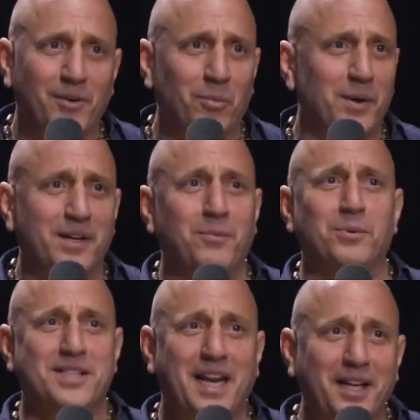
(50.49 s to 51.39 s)
or we're
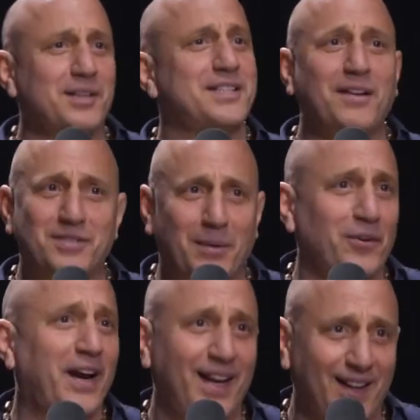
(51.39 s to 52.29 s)
setting ourselves up
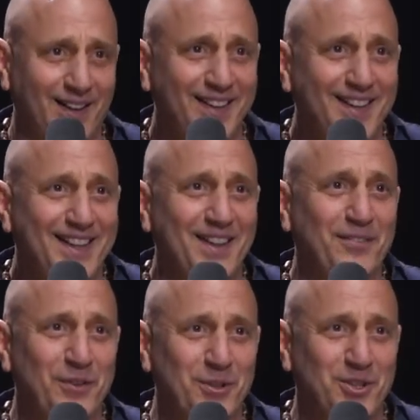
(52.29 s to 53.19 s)
for hell in the
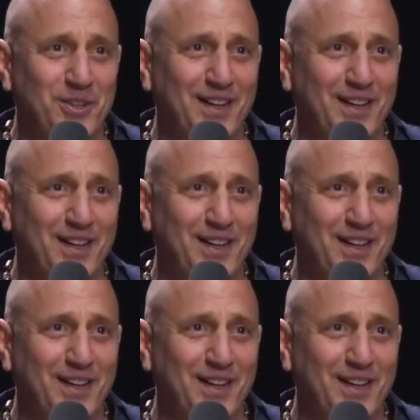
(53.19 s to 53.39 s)
future,